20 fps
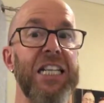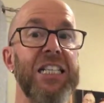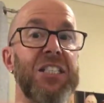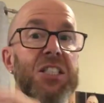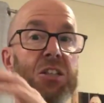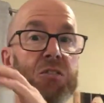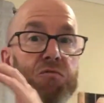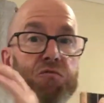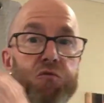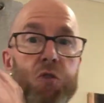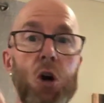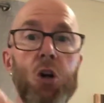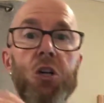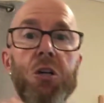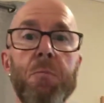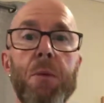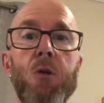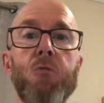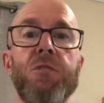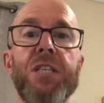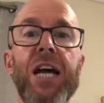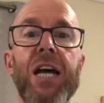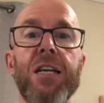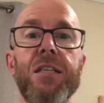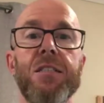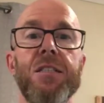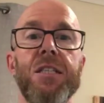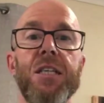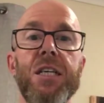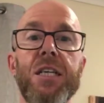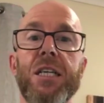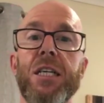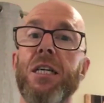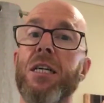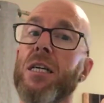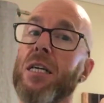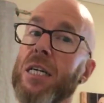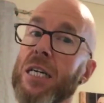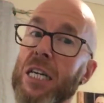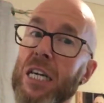Just like
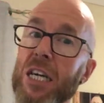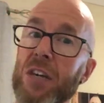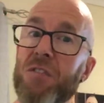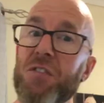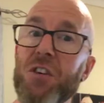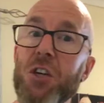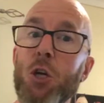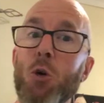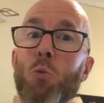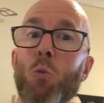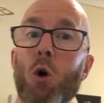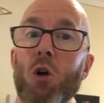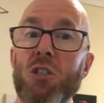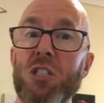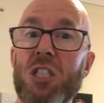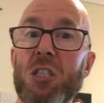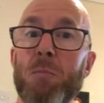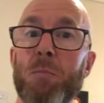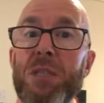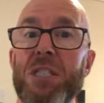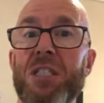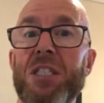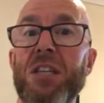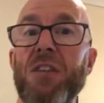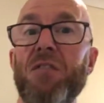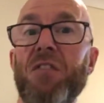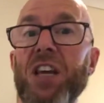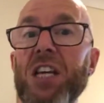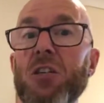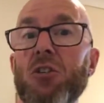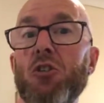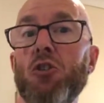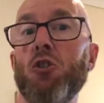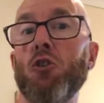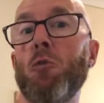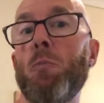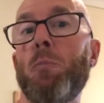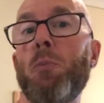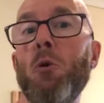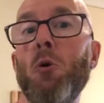strength training is the wrong
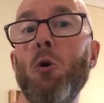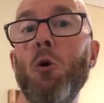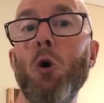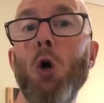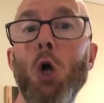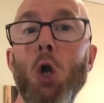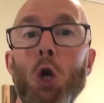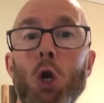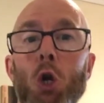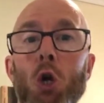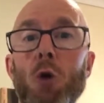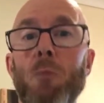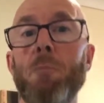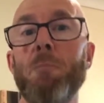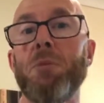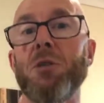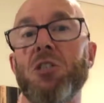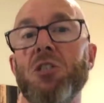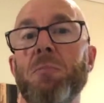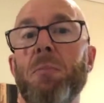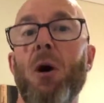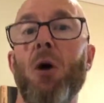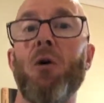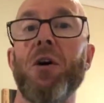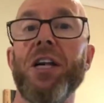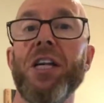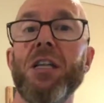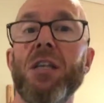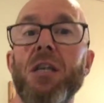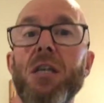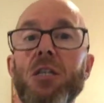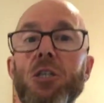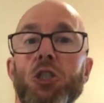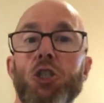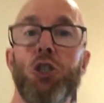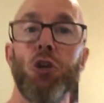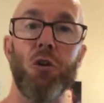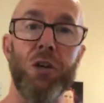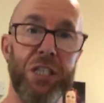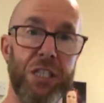modality if you want
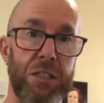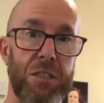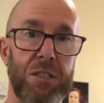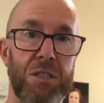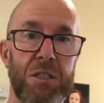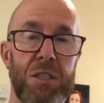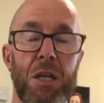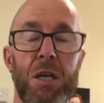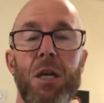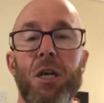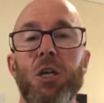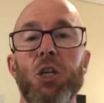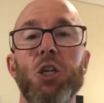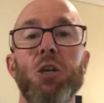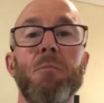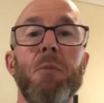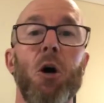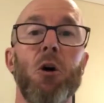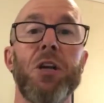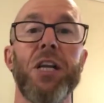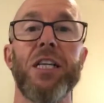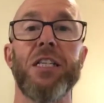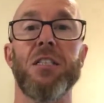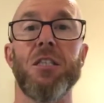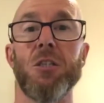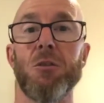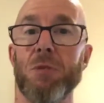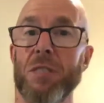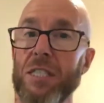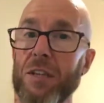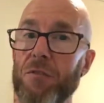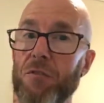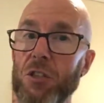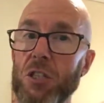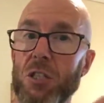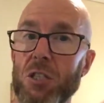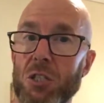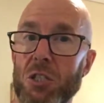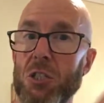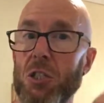specific supple lumbar
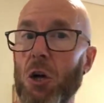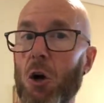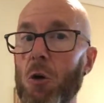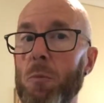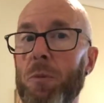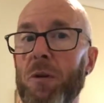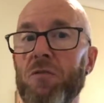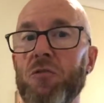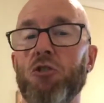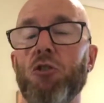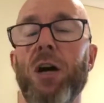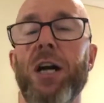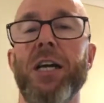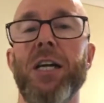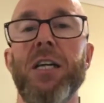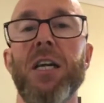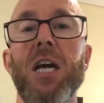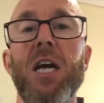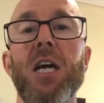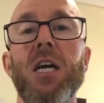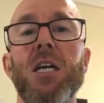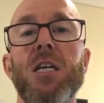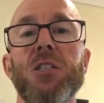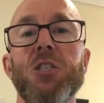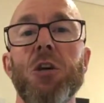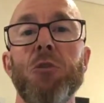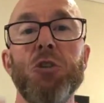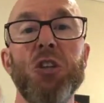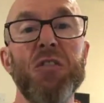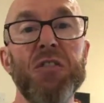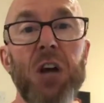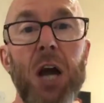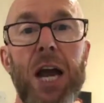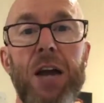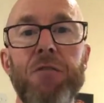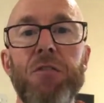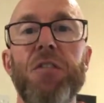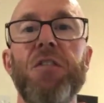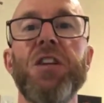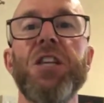spine joints. You
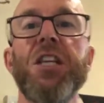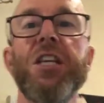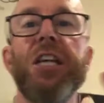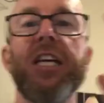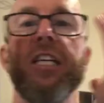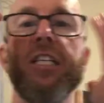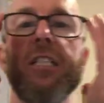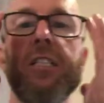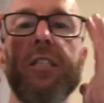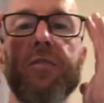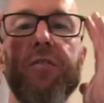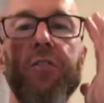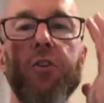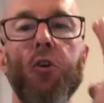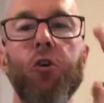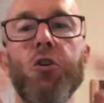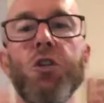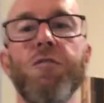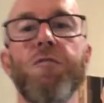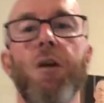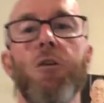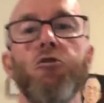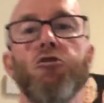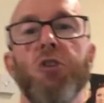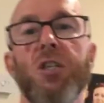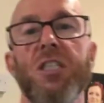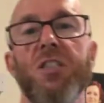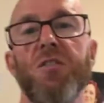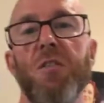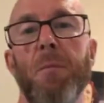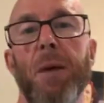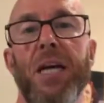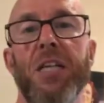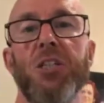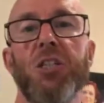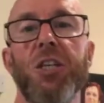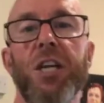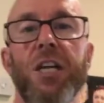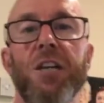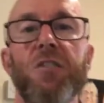might need to do a different type of training.
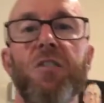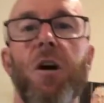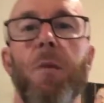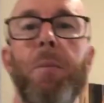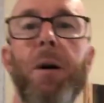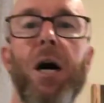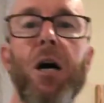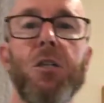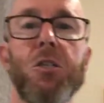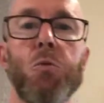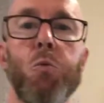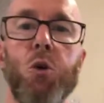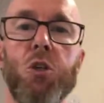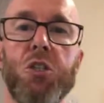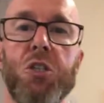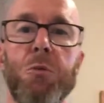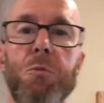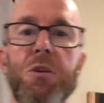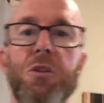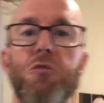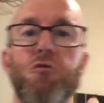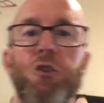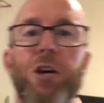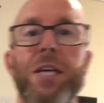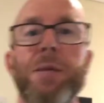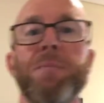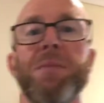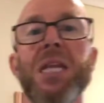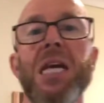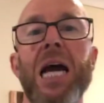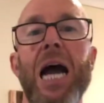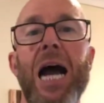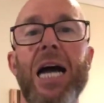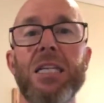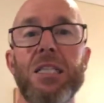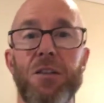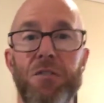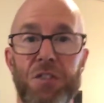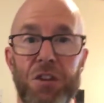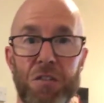So you've got everything you need for
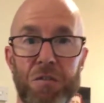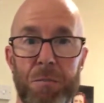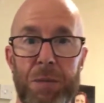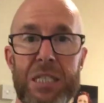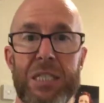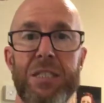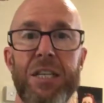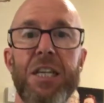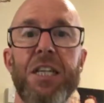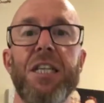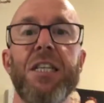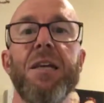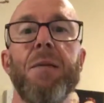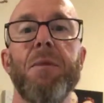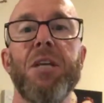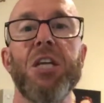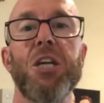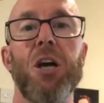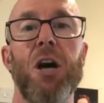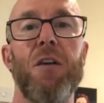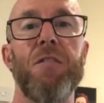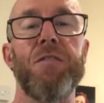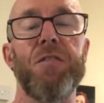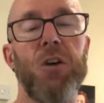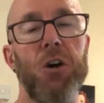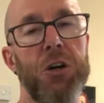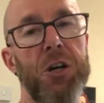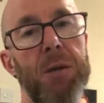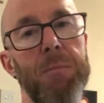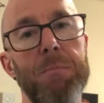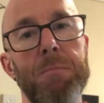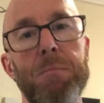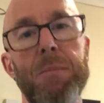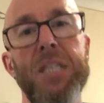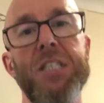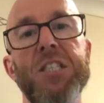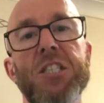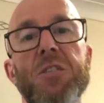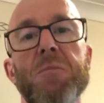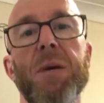your own transformation. Now you've got parts 1, 2
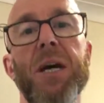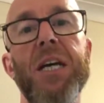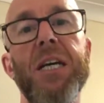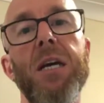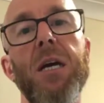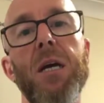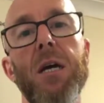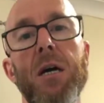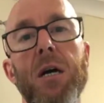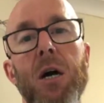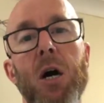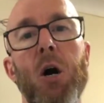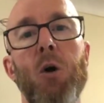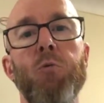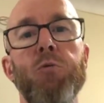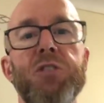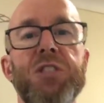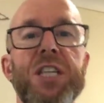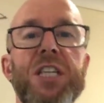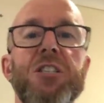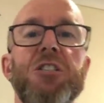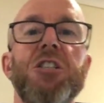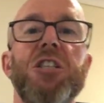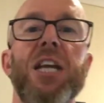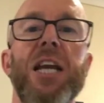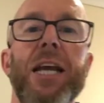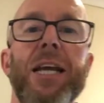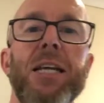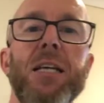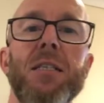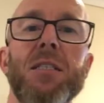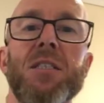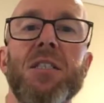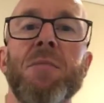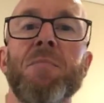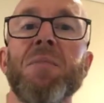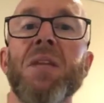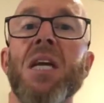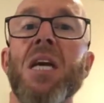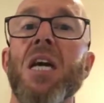and 3. And if you've missed any of them and
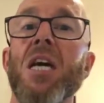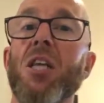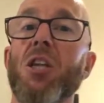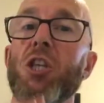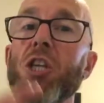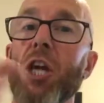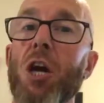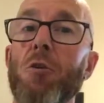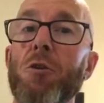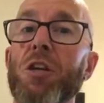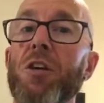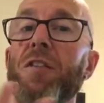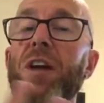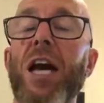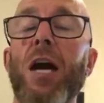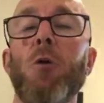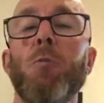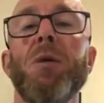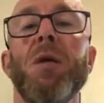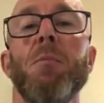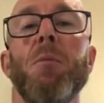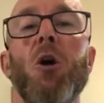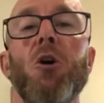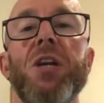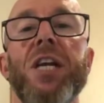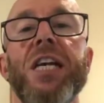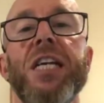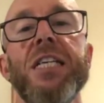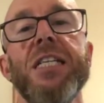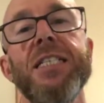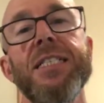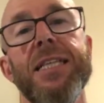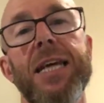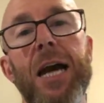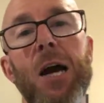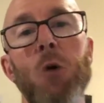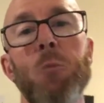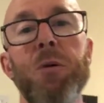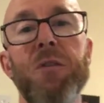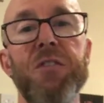you can't find them, message me. I will
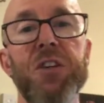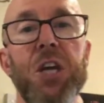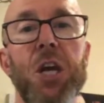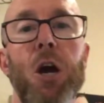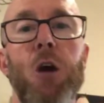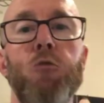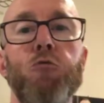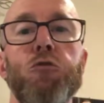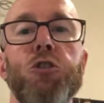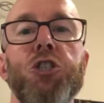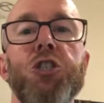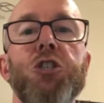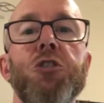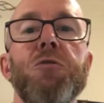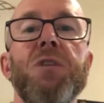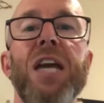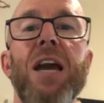send you the links.